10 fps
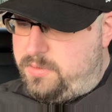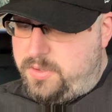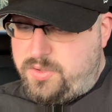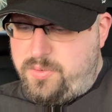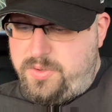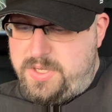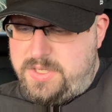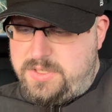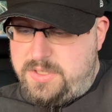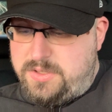The truth
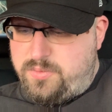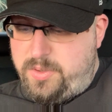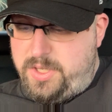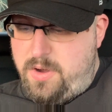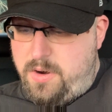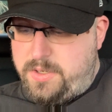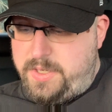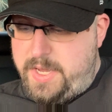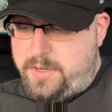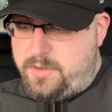is, it's really hard
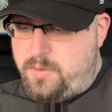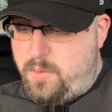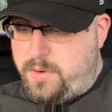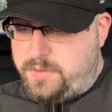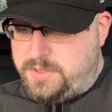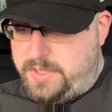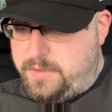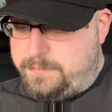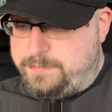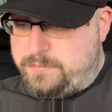to get good orders
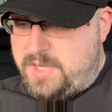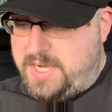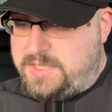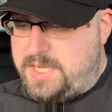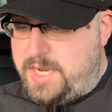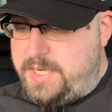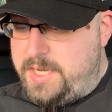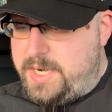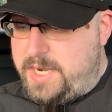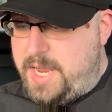here. I signed
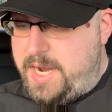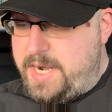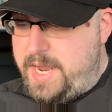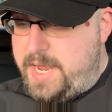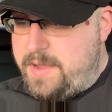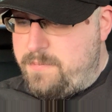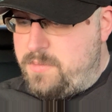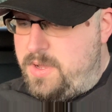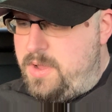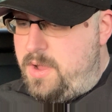in at 9
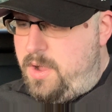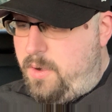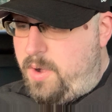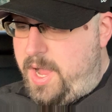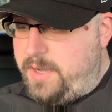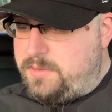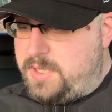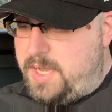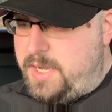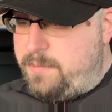a.m. Ohio
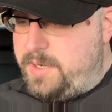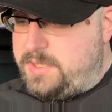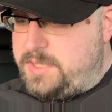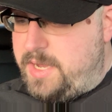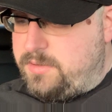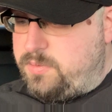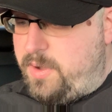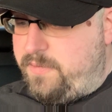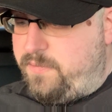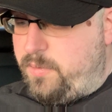time, and it's now
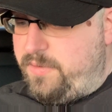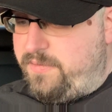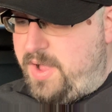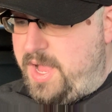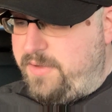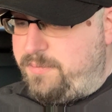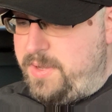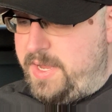12:45